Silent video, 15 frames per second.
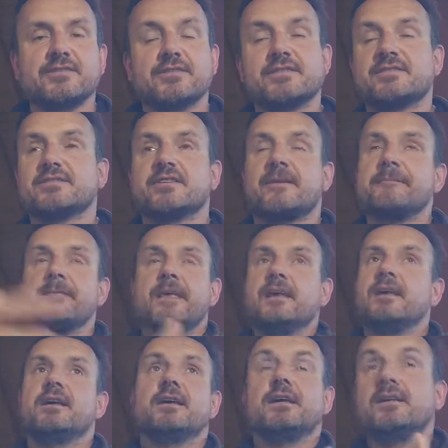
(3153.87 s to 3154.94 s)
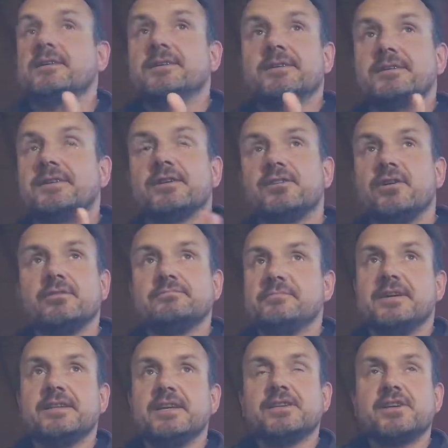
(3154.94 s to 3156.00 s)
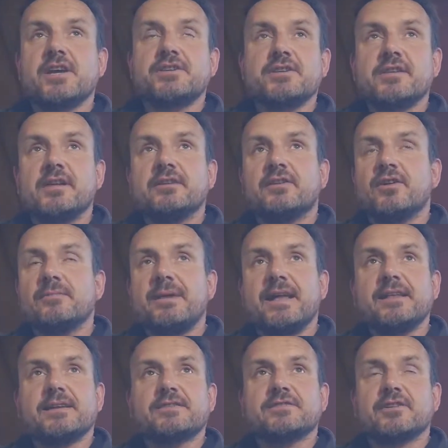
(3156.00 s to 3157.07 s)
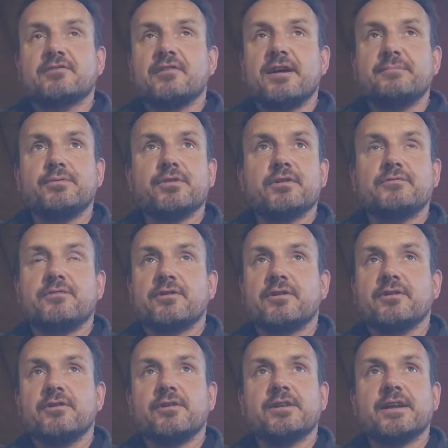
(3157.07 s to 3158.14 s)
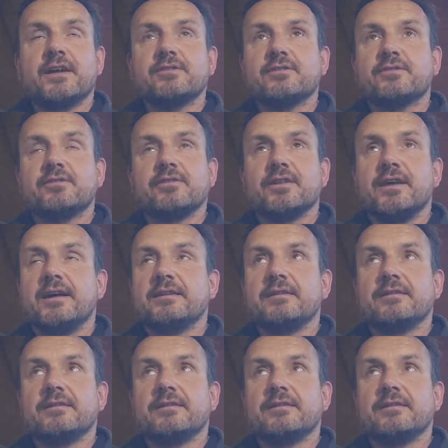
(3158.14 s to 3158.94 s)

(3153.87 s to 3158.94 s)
And this is Initiation into Hermetics is a great book for learning how to do that,